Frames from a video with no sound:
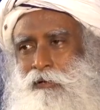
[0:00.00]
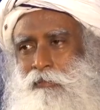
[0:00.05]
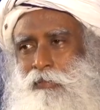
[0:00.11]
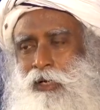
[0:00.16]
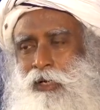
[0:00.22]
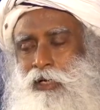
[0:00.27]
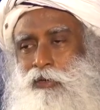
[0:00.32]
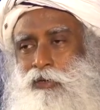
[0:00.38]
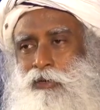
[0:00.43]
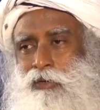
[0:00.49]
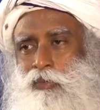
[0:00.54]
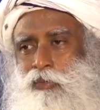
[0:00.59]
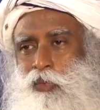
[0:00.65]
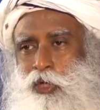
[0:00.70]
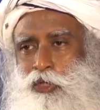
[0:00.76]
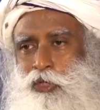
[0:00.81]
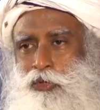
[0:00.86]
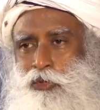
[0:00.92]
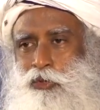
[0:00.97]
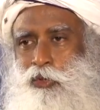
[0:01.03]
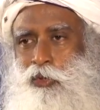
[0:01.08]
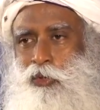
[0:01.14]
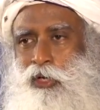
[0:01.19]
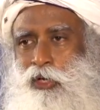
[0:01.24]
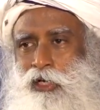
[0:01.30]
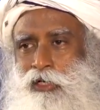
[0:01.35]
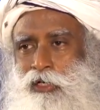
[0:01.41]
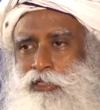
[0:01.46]
But what you
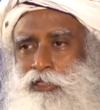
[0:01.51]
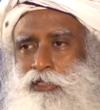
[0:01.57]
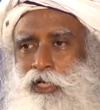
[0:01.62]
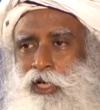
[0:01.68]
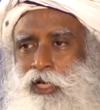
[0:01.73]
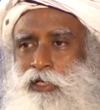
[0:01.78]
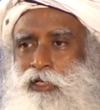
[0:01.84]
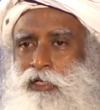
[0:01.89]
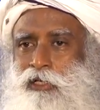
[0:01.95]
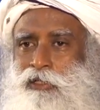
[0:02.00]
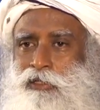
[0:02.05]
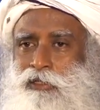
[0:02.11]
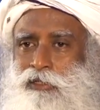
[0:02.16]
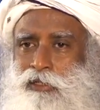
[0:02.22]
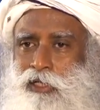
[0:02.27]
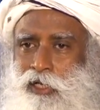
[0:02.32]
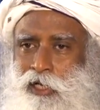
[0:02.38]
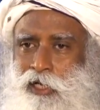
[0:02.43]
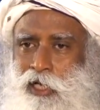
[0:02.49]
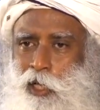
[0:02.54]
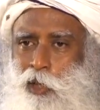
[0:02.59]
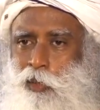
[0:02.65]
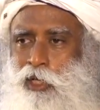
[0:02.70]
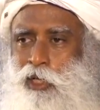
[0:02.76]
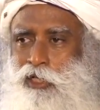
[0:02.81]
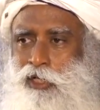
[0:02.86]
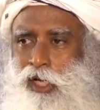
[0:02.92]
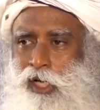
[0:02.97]
don't understand is the
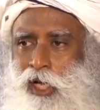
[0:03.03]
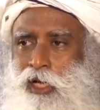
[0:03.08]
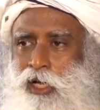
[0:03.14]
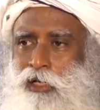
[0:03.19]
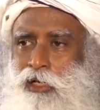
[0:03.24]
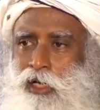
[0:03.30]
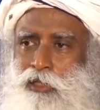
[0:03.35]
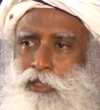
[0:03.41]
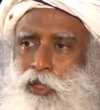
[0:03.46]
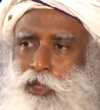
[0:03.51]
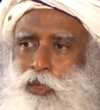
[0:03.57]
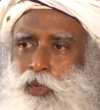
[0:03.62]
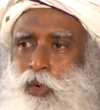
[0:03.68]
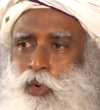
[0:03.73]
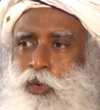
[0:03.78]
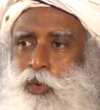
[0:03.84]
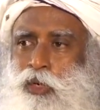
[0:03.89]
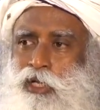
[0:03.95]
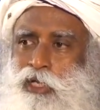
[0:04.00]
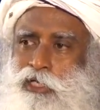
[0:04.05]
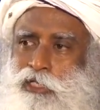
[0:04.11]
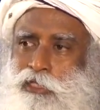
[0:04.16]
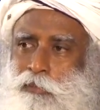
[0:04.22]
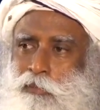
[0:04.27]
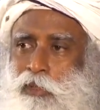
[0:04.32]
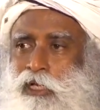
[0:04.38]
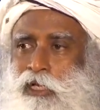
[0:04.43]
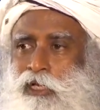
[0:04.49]
railway track and the road is
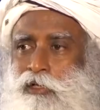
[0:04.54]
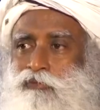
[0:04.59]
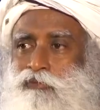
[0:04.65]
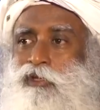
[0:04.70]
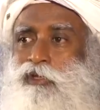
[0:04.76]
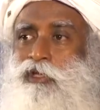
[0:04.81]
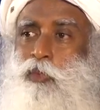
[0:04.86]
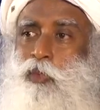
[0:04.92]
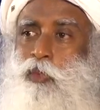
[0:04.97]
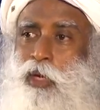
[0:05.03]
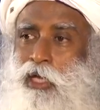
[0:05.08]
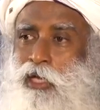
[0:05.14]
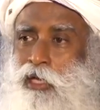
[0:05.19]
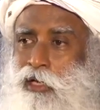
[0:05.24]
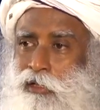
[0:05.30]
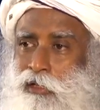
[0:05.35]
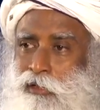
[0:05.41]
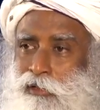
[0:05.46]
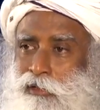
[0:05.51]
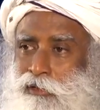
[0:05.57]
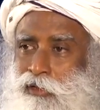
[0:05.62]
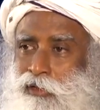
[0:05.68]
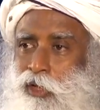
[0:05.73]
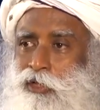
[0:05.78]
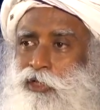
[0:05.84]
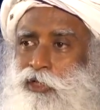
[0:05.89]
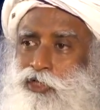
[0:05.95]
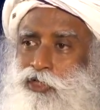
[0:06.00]
built for the vehicles
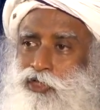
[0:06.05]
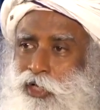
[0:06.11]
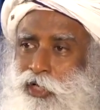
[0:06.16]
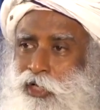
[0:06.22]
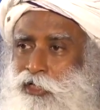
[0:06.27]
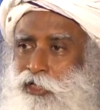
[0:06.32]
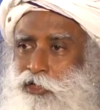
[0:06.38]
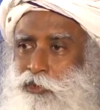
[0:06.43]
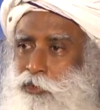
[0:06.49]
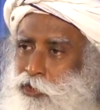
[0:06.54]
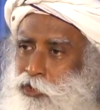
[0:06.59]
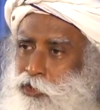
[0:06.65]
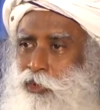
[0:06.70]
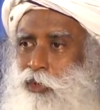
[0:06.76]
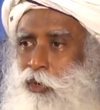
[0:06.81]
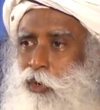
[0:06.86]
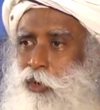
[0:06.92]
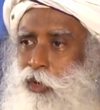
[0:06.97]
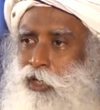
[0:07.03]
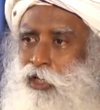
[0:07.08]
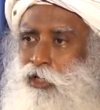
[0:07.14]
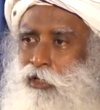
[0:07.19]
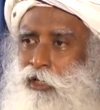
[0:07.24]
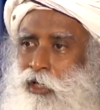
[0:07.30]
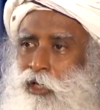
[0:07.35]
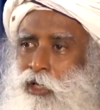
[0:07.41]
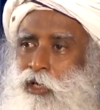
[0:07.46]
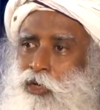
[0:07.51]
or the trains which go on it,
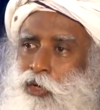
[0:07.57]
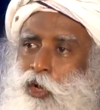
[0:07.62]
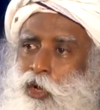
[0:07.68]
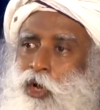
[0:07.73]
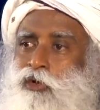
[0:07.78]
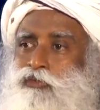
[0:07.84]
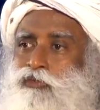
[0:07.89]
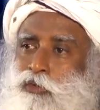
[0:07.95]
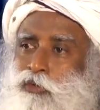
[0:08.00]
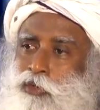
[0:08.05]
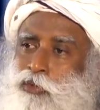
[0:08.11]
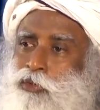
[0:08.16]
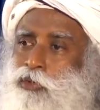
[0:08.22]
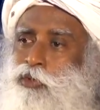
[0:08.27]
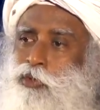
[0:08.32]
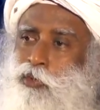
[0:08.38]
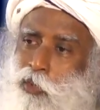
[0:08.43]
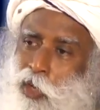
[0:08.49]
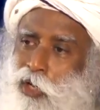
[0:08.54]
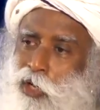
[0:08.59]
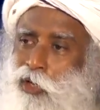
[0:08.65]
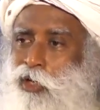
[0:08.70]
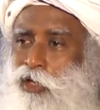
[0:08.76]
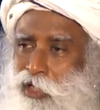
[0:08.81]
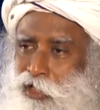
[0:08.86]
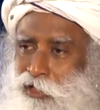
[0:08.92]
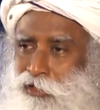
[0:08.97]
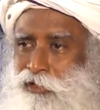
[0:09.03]
not for you to walk
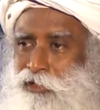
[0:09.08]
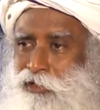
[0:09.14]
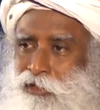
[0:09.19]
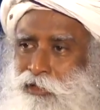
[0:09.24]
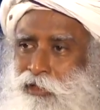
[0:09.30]
on it.